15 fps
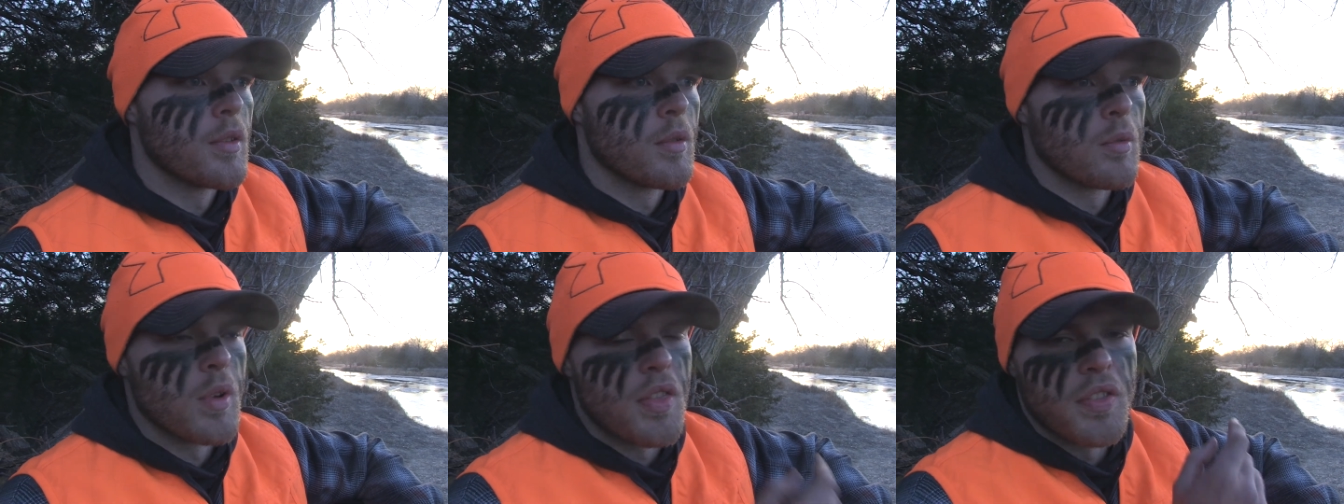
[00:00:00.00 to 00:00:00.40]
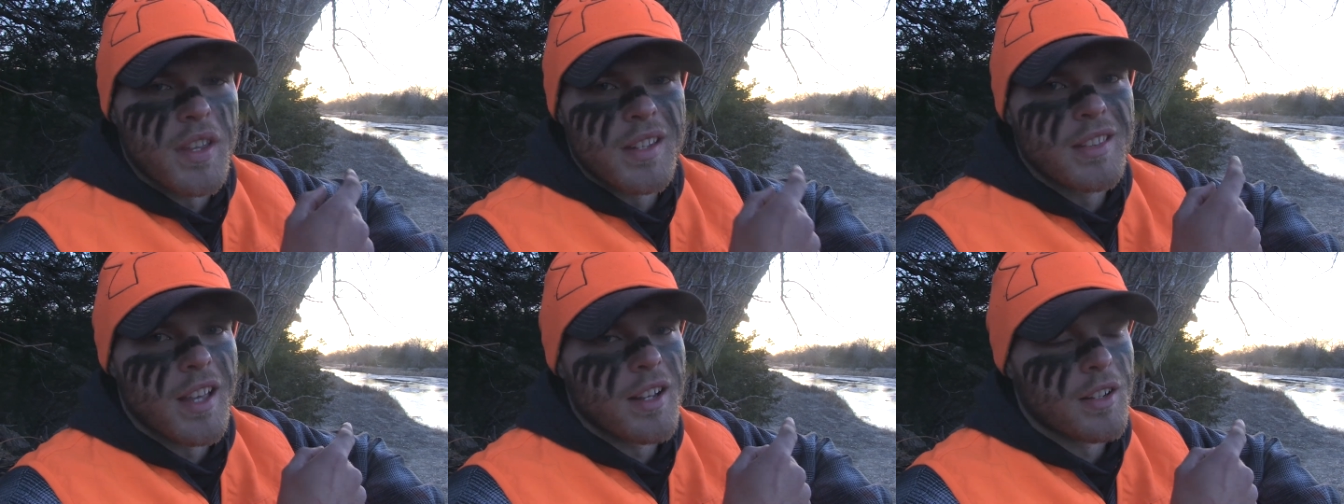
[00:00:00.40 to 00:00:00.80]
we
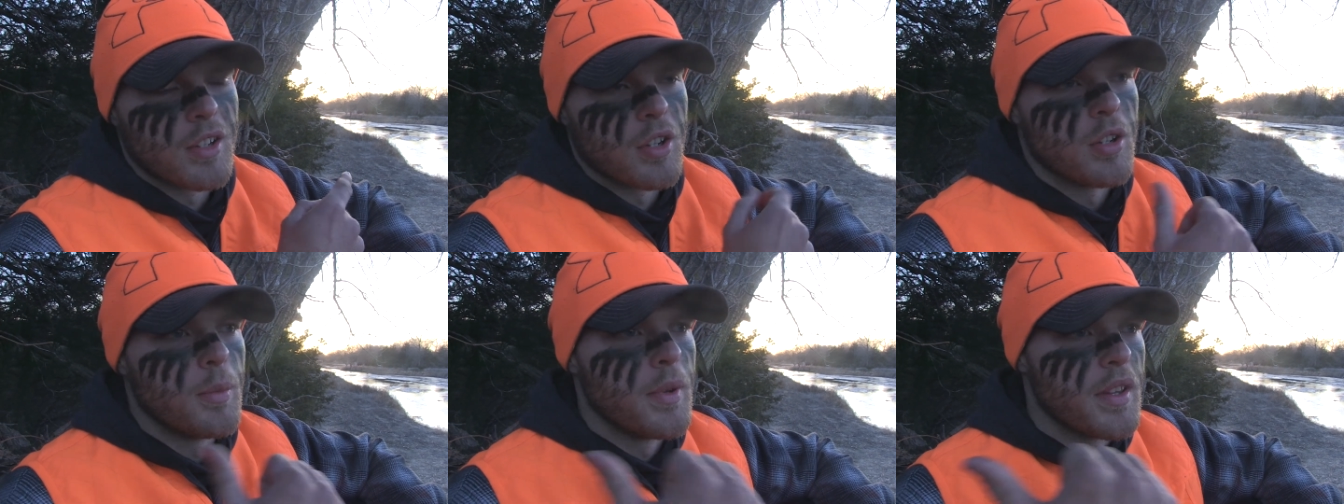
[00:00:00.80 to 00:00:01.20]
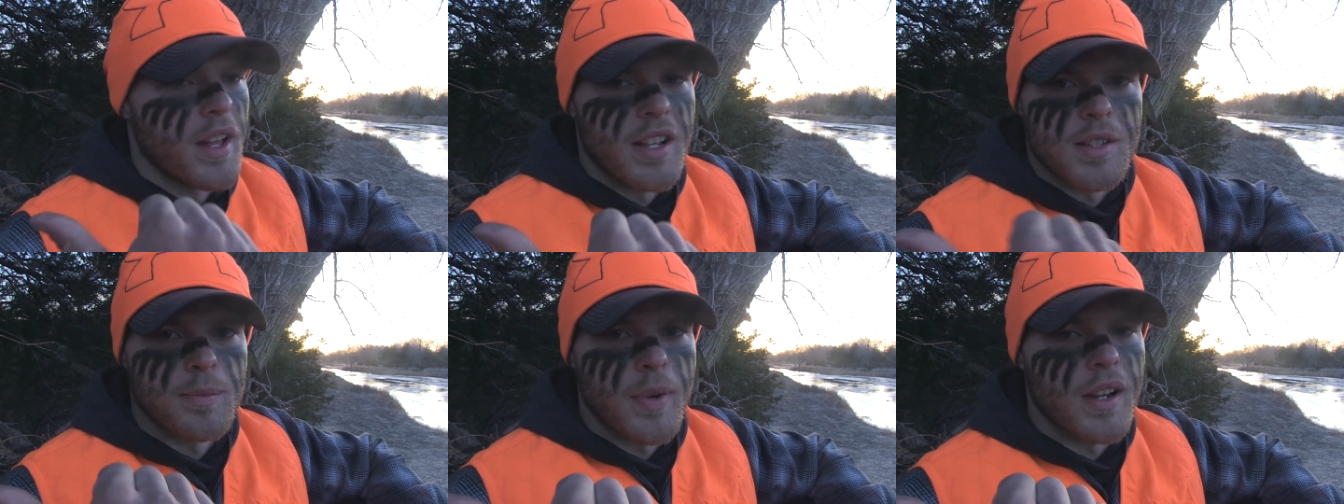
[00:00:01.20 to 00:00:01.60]
think that could have been
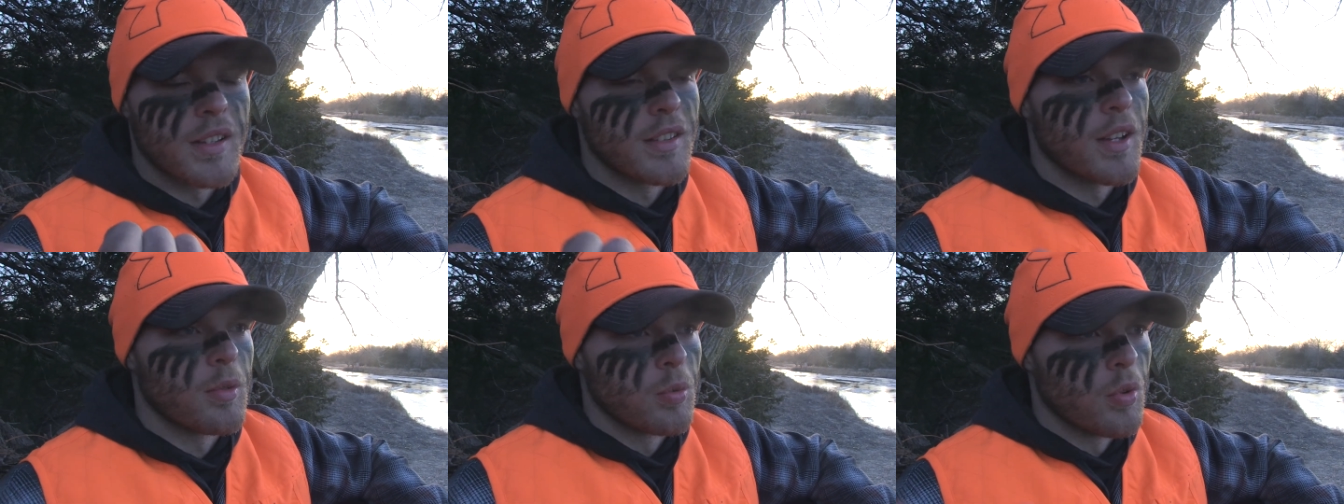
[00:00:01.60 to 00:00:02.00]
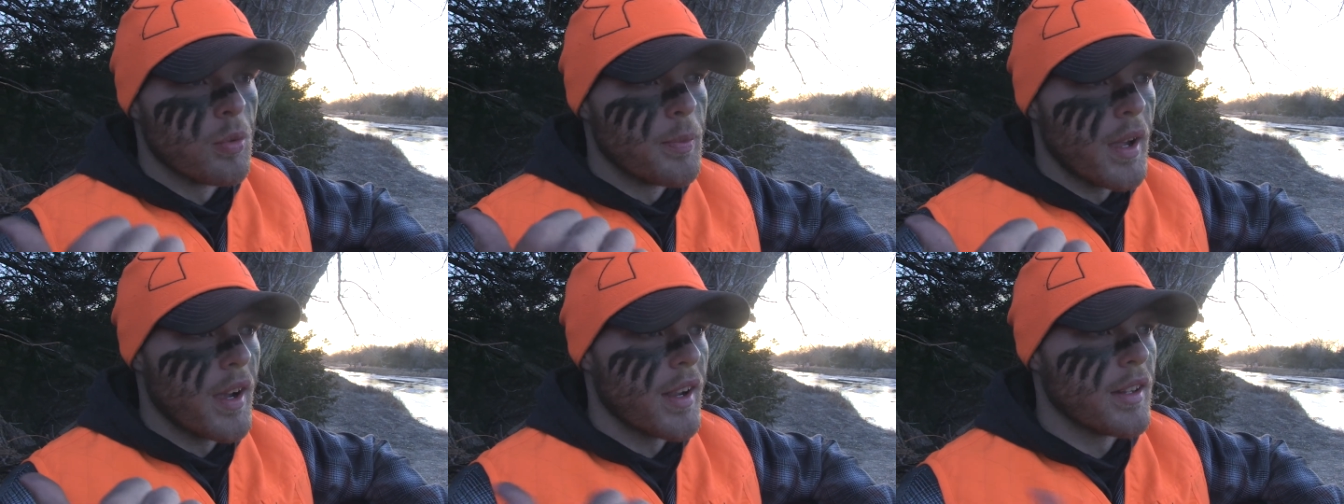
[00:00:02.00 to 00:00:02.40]
that spike that rolled
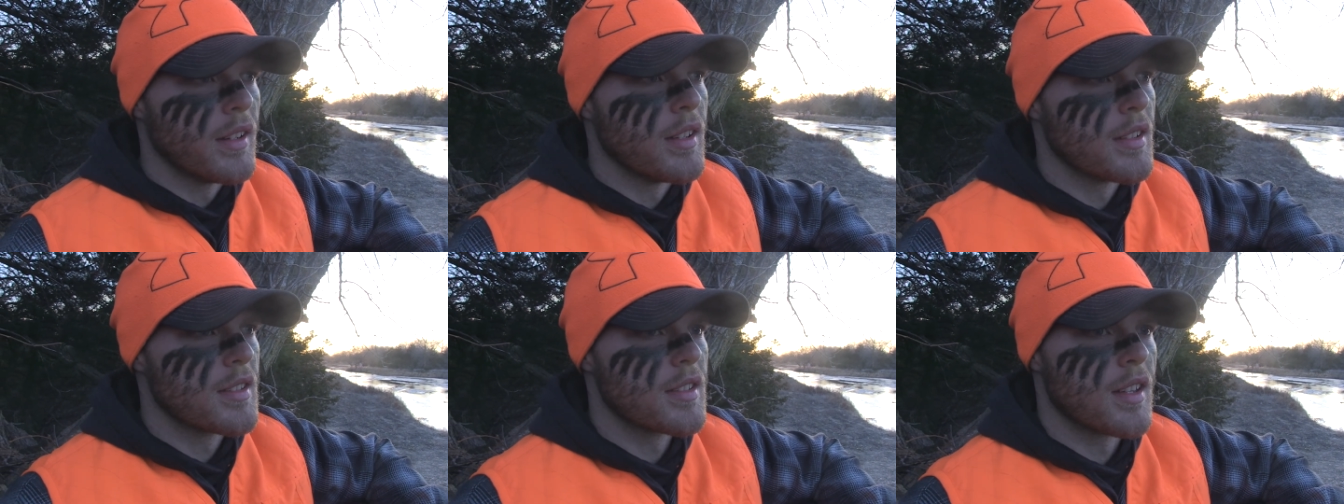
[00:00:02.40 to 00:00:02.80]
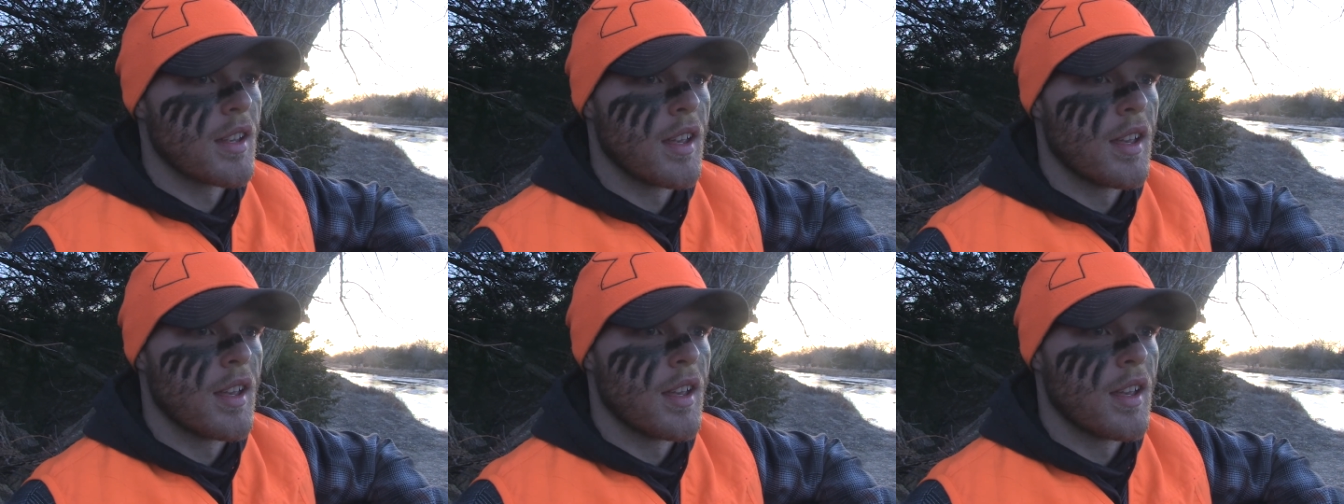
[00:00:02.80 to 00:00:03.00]
behind us.